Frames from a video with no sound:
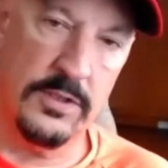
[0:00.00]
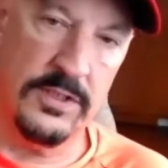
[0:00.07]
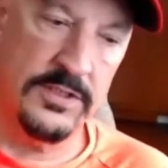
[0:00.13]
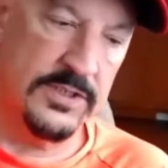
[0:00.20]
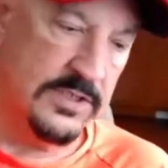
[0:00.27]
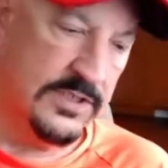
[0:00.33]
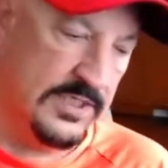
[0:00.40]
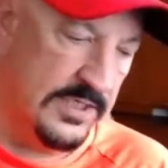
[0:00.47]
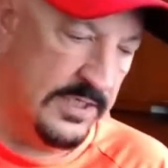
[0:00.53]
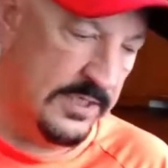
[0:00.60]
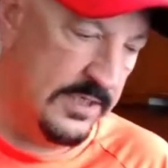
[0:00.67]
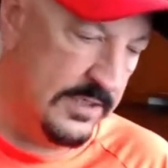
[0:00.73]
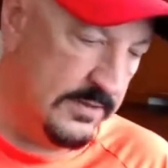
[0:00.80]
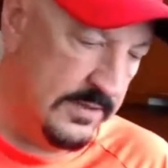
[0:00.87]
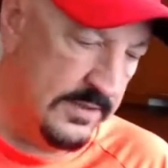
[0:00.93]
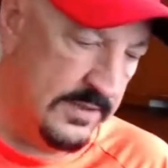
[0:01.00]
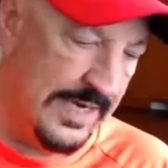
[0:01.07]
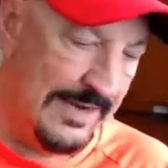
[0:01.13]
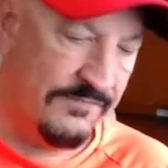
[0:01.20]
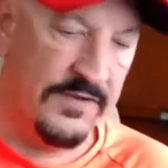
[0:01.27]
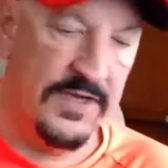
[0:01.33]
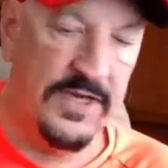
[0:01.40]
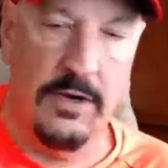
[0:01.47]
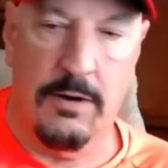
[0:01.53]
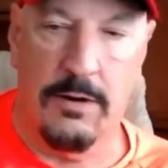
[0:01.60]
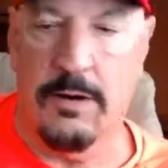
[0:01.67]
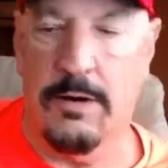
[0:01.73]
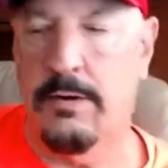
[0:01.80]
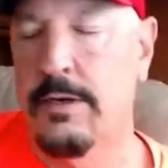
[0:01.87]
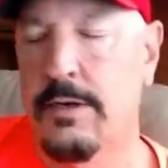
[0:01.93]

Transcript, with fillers: This is the the FDR